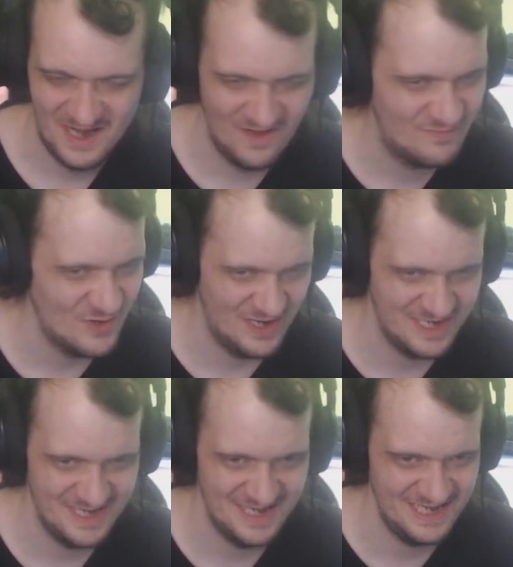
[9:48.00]
Of course
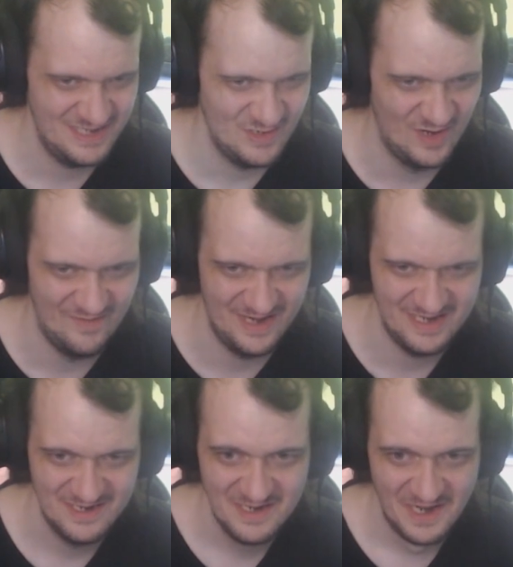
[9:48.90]
it is. It's
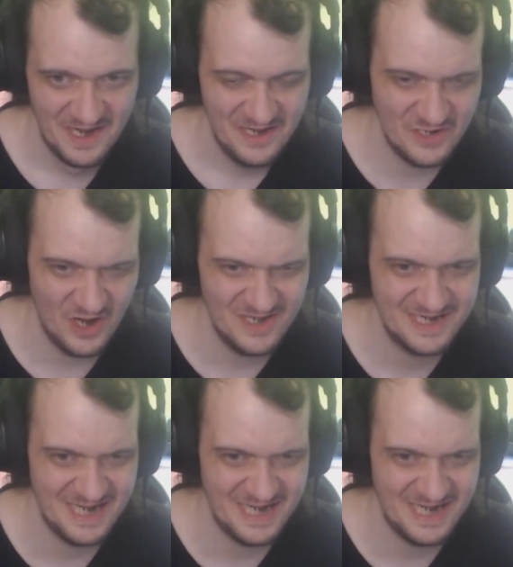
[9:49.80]
always. Just